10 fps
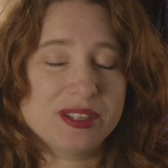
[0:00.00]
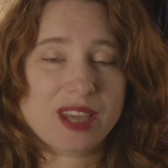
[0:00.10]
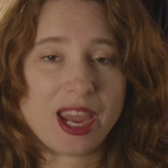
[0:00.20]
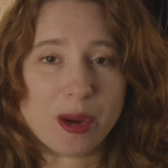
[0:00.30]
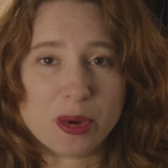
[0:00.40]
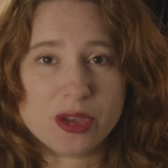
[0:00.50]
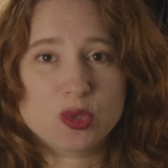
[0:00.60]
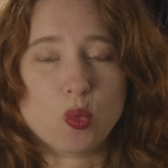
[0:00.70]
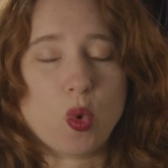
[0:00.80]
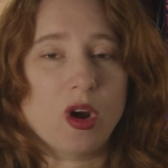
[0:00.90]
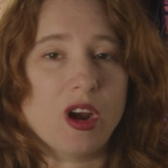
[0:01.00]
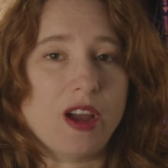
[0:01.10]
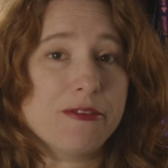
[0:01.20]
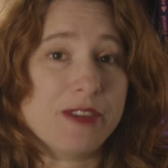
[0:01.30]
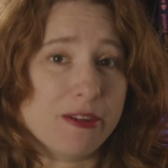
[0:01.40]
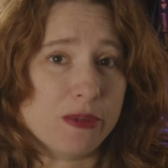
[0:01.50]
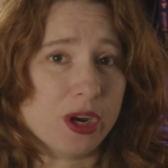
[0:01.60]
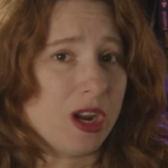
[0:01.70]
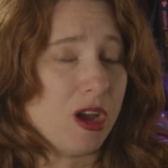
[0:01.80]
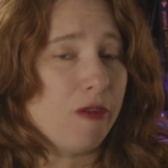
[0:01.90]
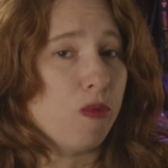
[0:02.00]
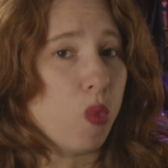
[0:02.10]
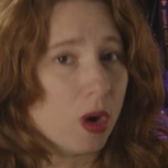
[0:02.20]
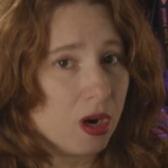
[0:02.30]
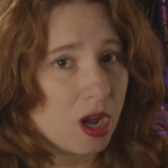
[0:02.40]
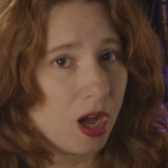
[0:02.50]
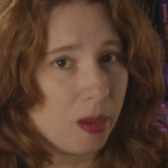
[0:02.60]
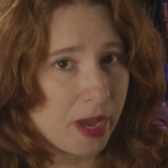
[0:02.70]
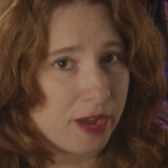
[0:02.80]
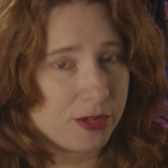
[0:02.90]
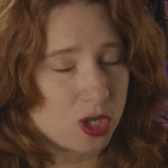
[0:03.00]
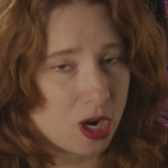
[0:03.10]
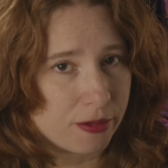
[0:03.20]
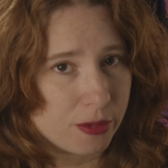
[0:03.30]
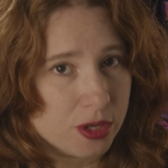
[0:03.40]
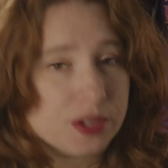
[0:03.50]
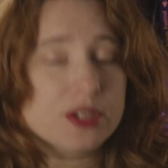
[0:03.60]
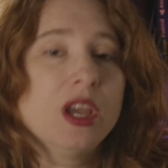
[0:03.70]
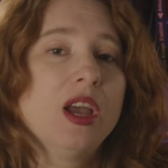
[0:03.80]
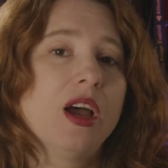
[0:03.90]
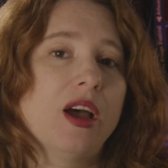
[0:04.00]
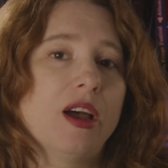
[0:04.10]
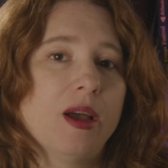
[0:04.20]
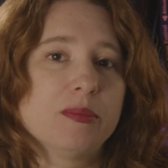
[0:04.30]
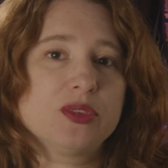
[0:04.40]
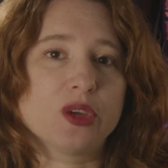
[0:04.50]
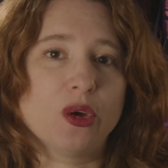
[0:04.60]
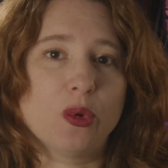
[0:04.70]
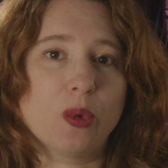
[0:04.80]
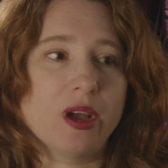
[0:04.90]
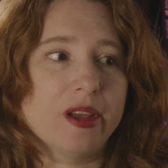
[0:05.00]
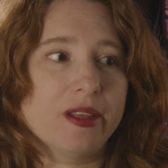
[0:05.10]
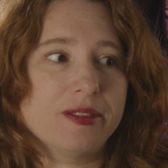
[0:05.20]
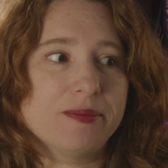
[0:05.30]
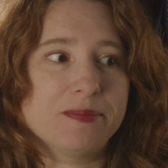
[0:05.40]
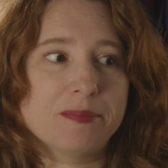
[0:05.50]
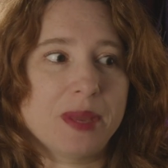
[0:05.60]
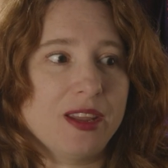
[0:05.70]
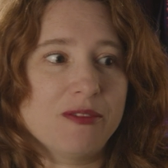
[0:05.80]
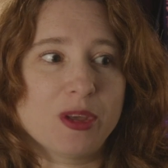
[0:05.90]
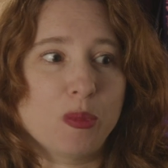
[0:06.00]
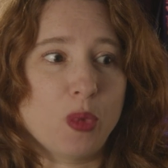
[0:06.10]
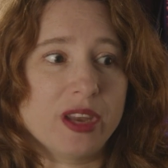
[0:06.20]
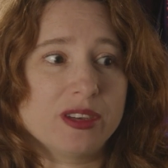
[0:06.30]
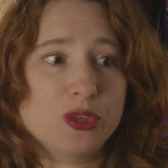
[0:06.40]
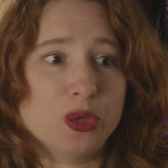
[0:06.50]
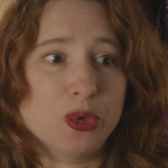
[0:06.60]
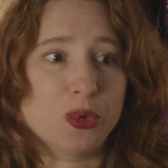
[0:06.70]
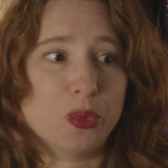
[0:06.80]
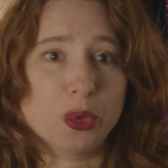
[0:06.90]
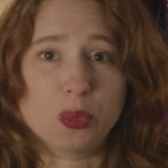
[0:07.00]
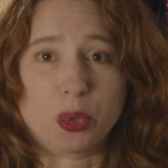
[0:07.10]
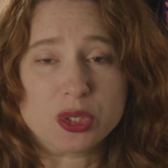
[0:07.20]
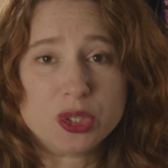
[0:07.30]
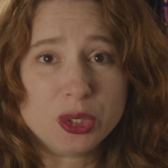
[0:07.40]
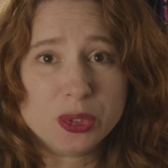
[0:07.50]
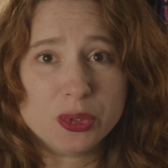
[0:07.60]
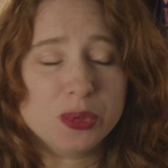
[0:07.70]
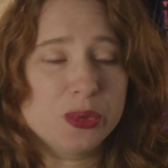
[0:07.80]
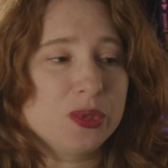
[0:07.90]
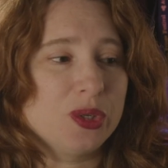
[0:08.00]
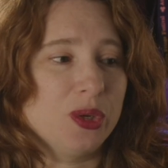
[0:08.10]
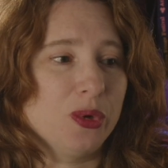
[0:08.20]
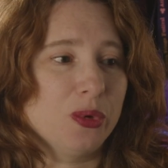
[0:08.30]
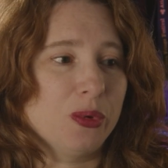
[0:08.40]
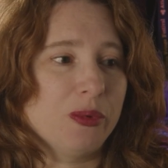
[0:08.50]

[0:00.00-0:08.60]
cameras were a favorite of war combat photographers. Many of them went to World War II, to